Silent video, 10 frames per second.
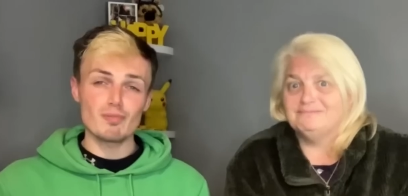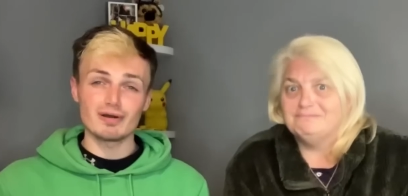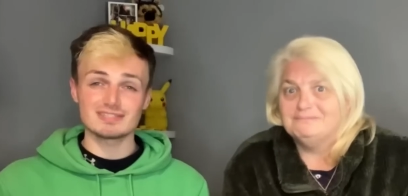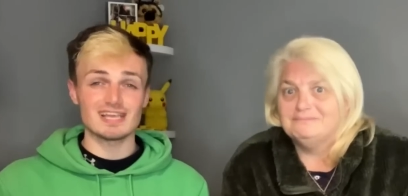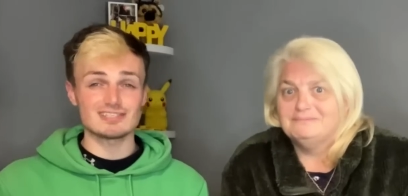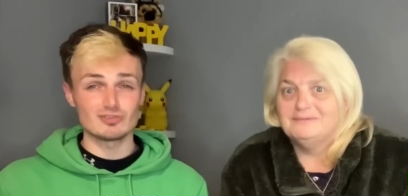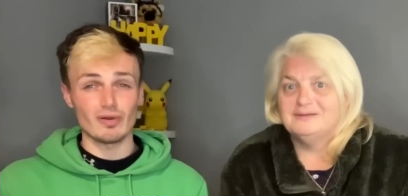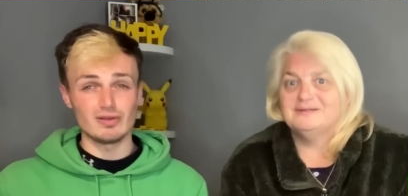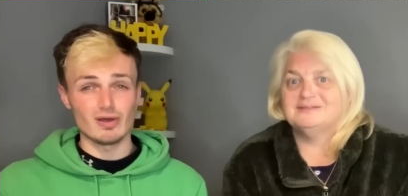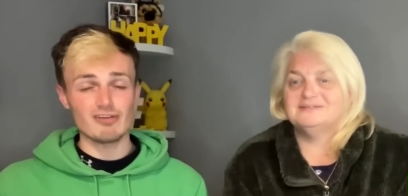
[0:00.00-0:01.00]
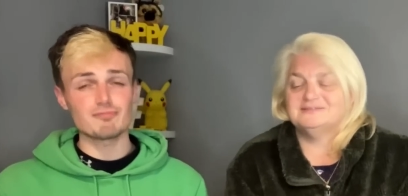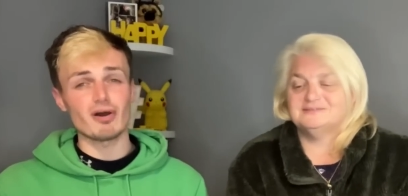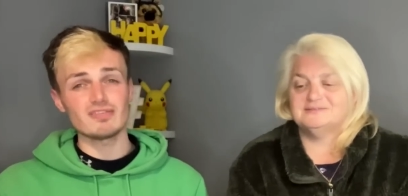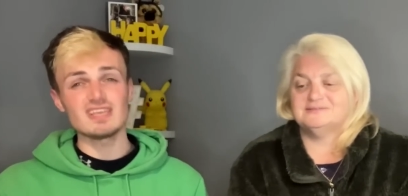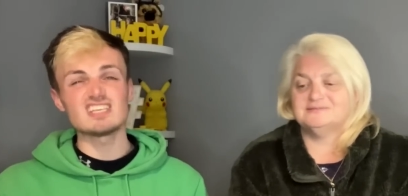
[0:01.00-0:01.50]
Speaker 1: might say it's not enough,
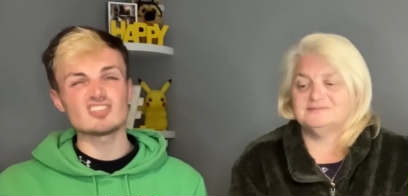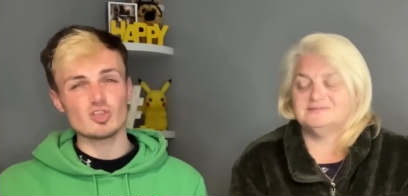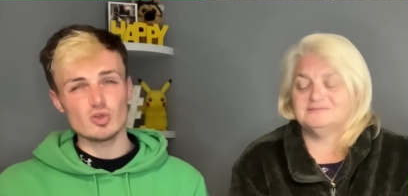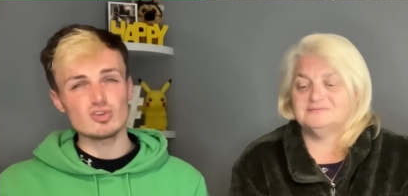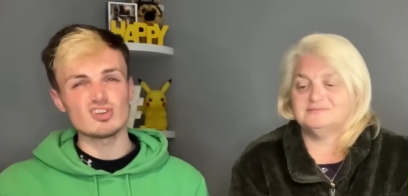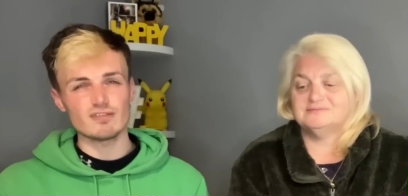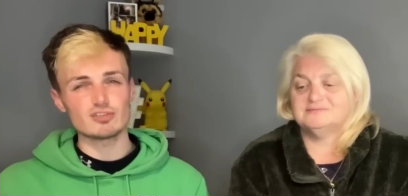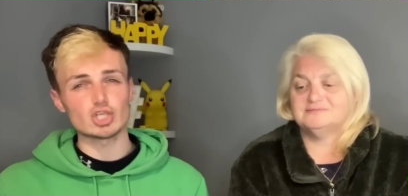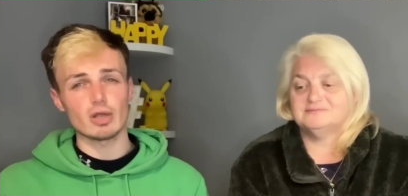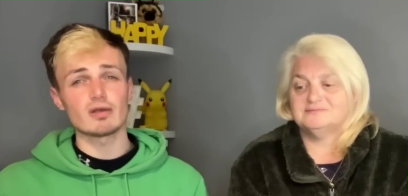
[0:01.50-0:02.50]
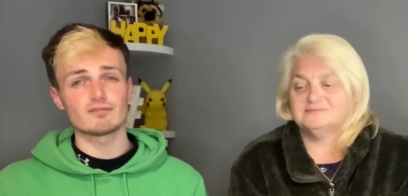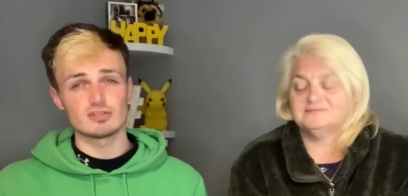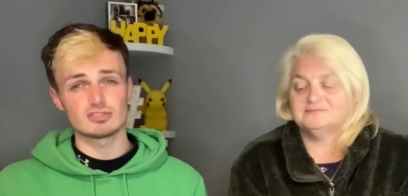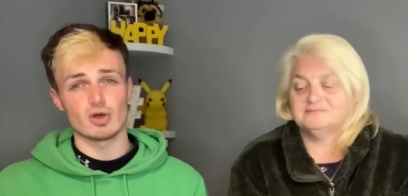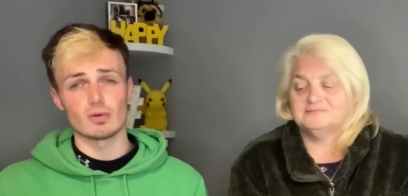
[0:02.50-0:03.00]
but I think it's a good enough chunk of
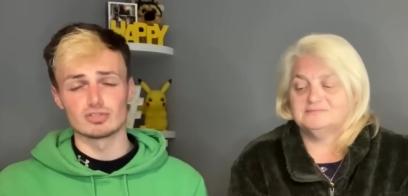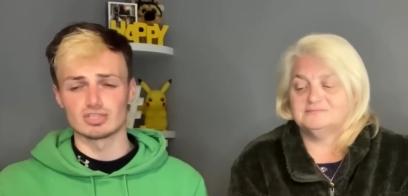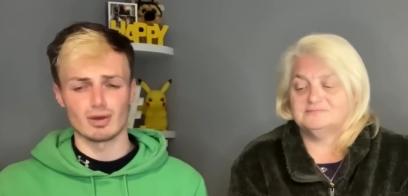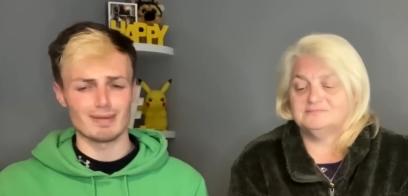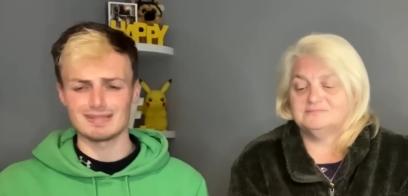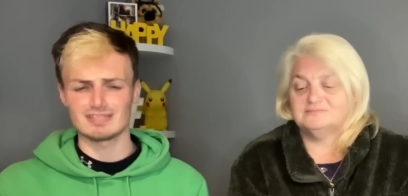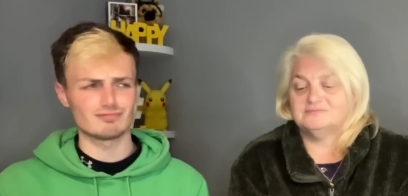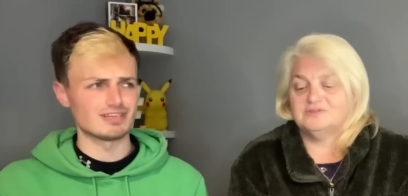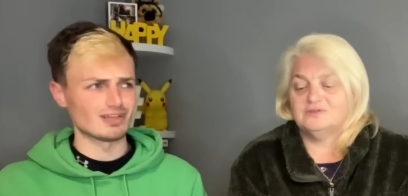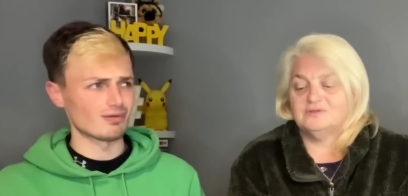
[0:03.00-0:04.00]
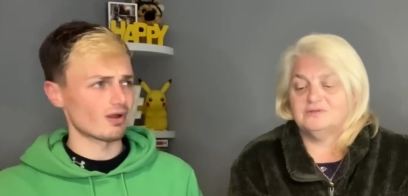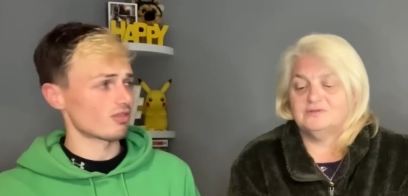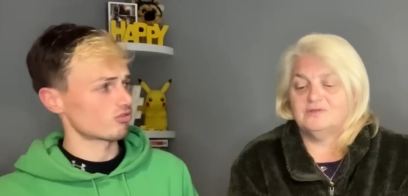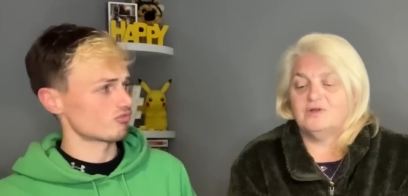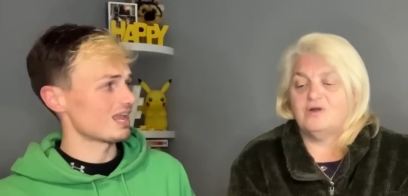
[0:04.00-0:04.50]
the song to not make this video
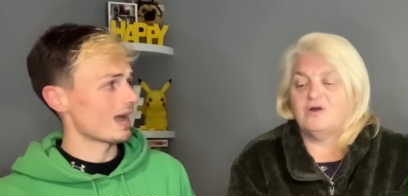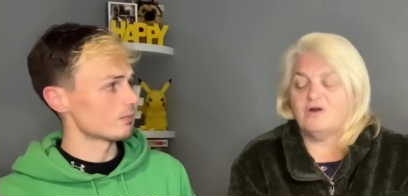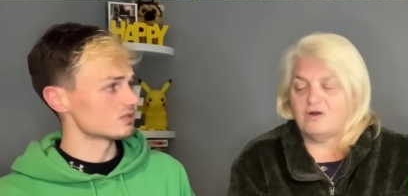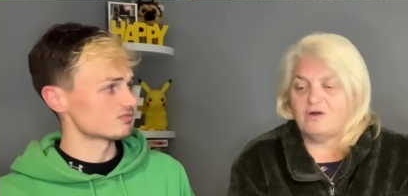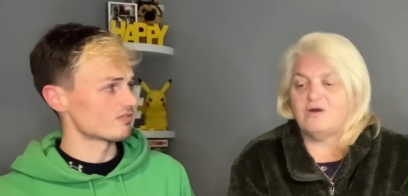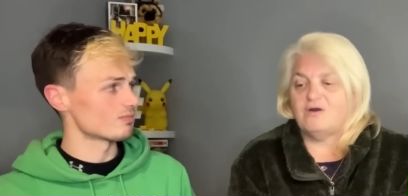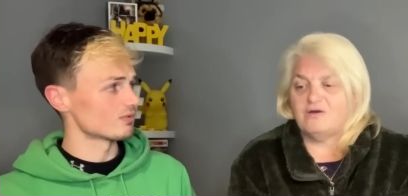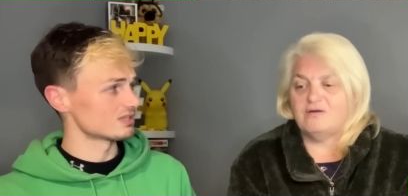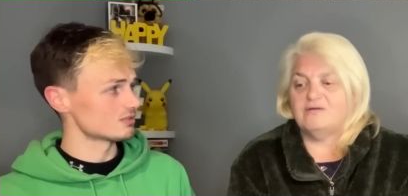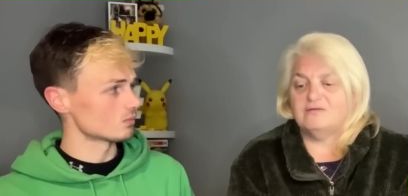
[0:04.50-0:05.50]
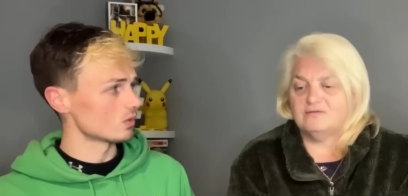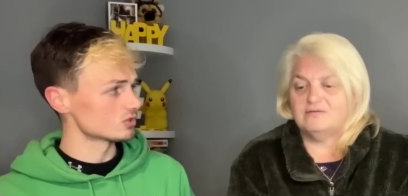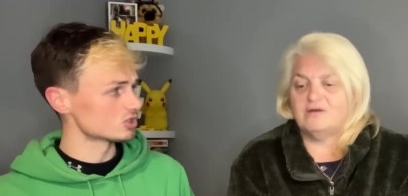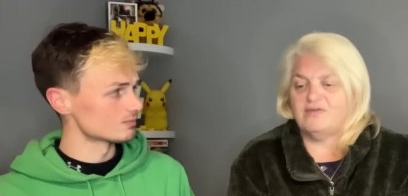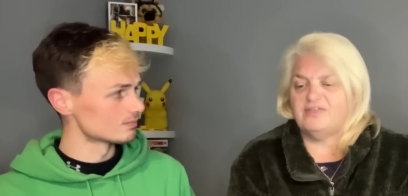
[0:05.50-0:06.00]
like 3 hours for everybody to
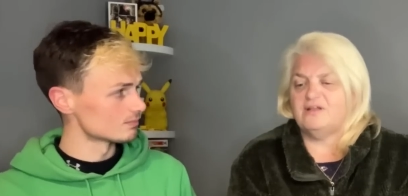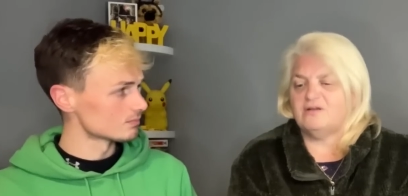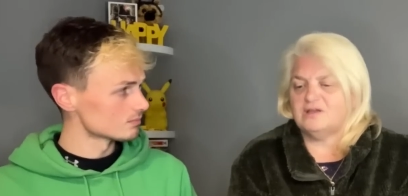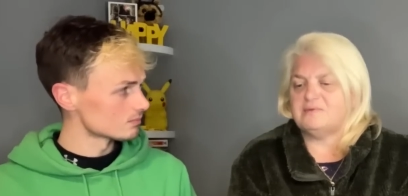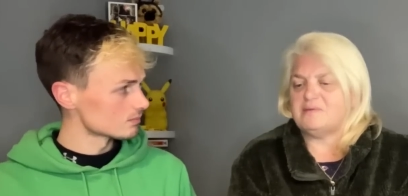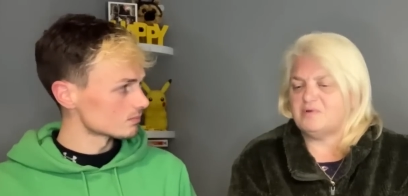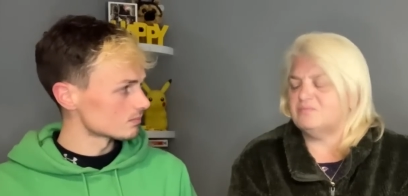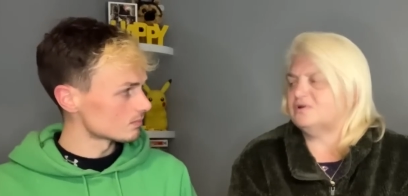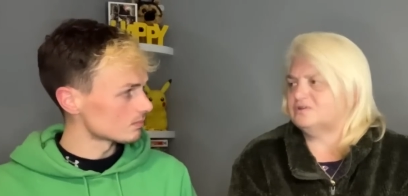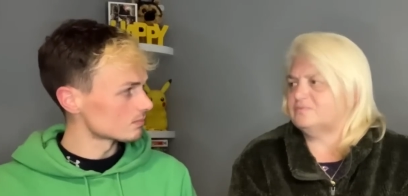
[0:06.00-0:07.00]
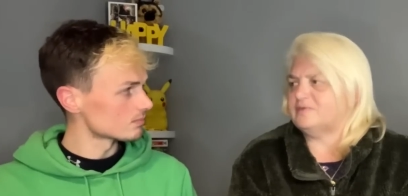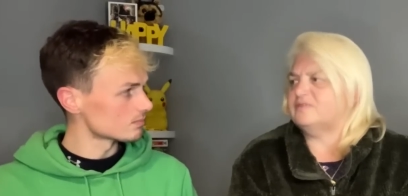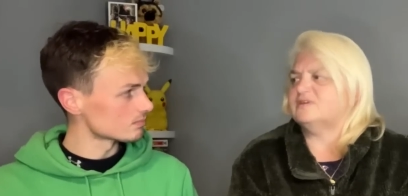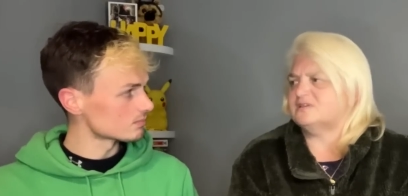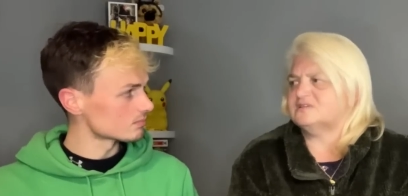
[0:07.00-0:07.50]
watch.
Speaker 2: I think I can make my mind up
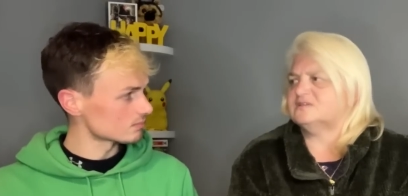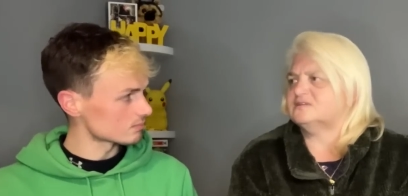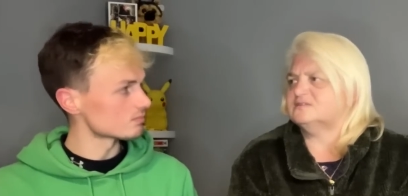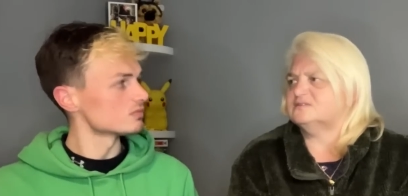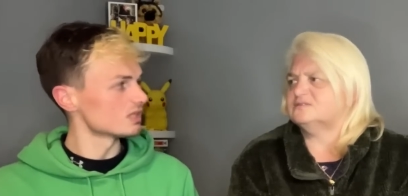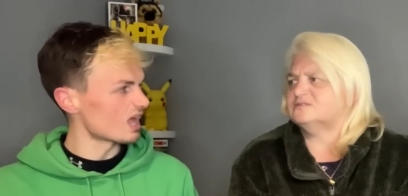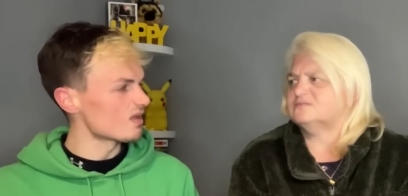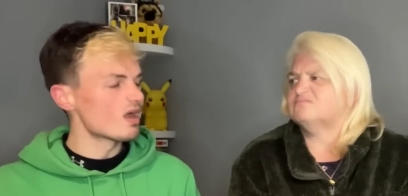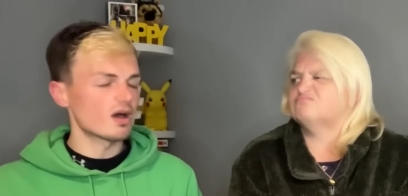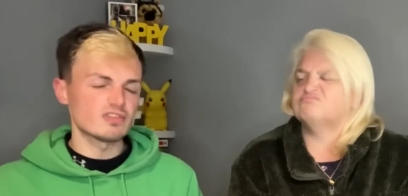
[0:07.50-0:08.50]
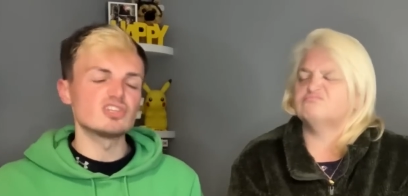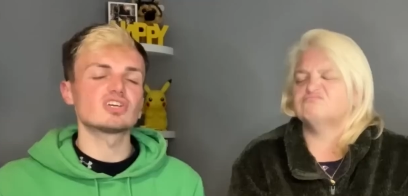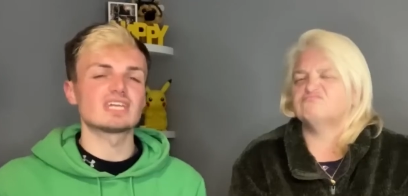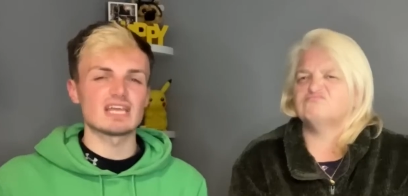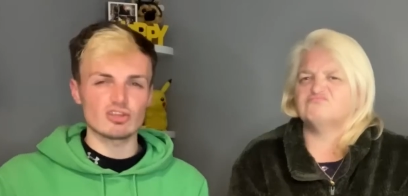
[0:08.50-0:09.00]
in 30 seconds. Yeah.
Speaker 1: I think you're
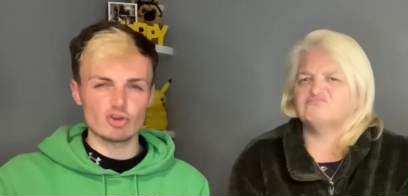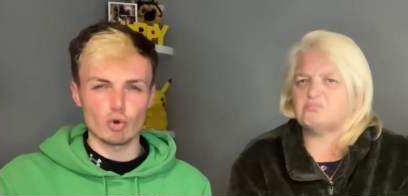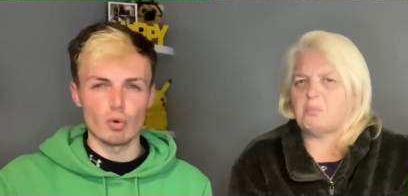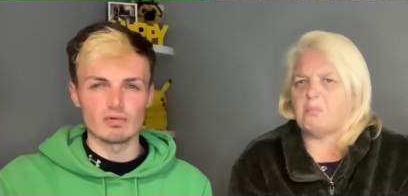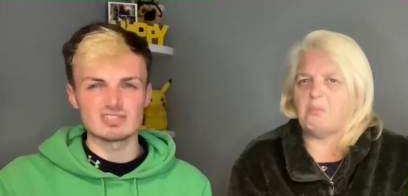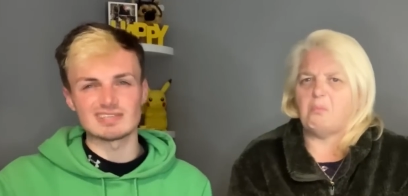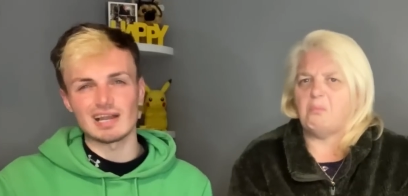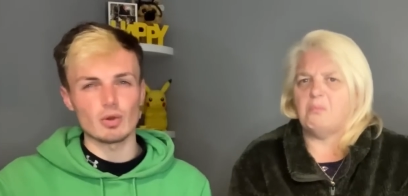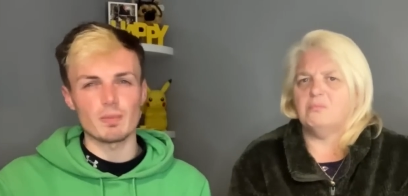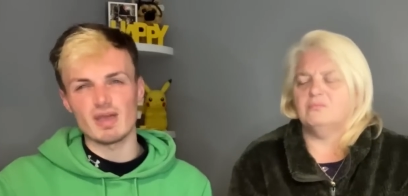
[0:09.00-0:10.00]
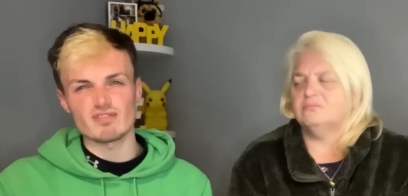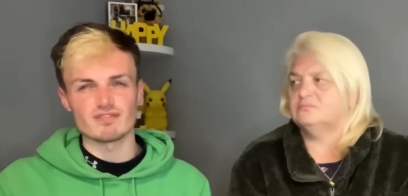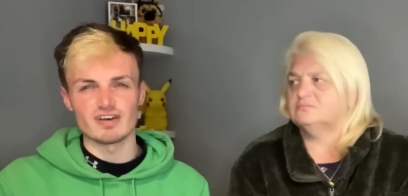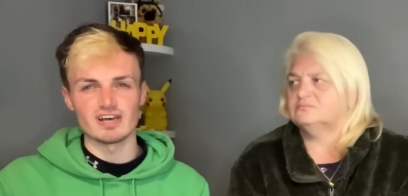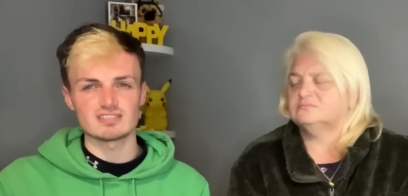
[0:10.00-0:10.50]
going to get the chorus and a little bit of a
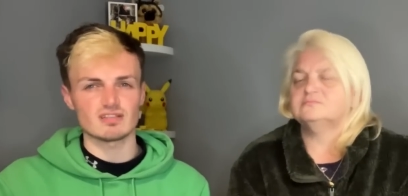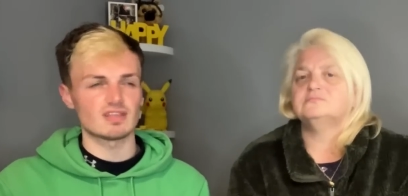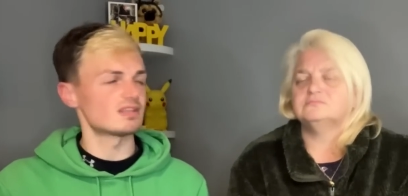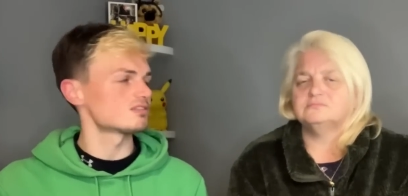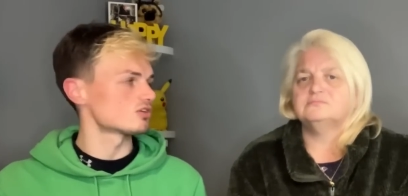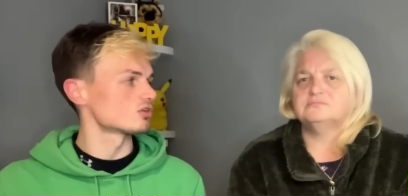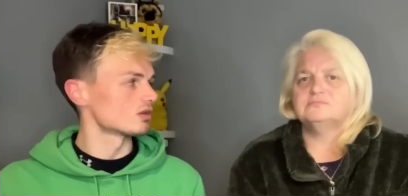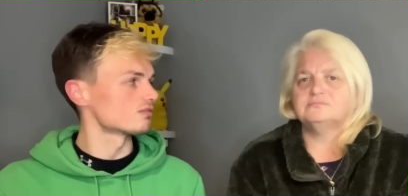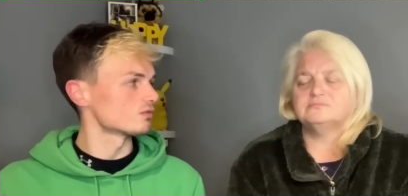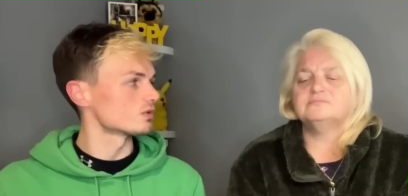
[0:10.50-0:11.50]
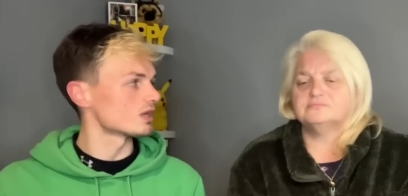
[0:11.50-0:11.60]
verse. I think it's good enough for you.